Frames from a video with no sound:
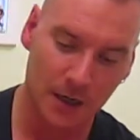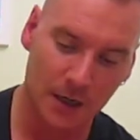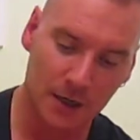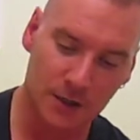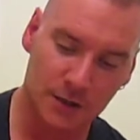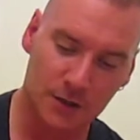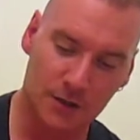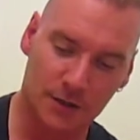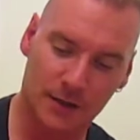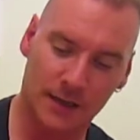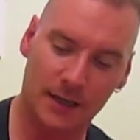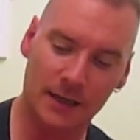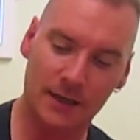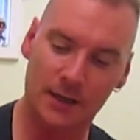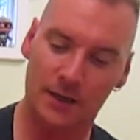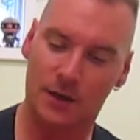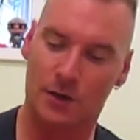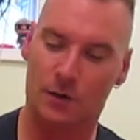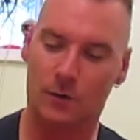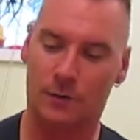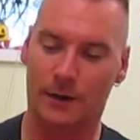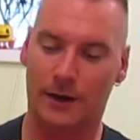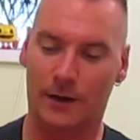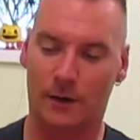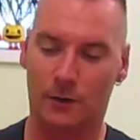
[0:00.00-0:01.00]
So then you
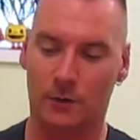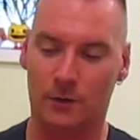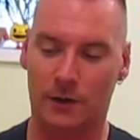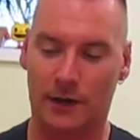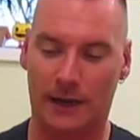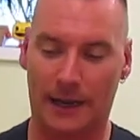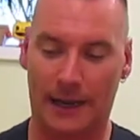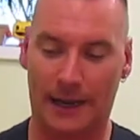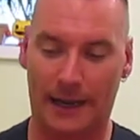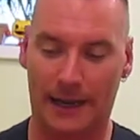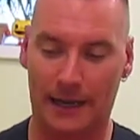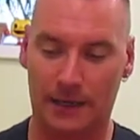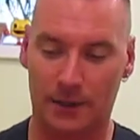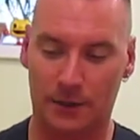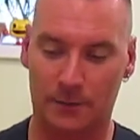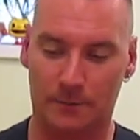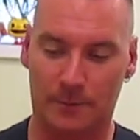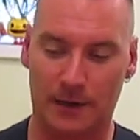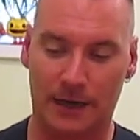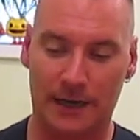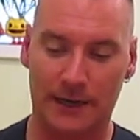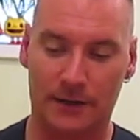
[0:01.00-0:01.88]
go out and you buy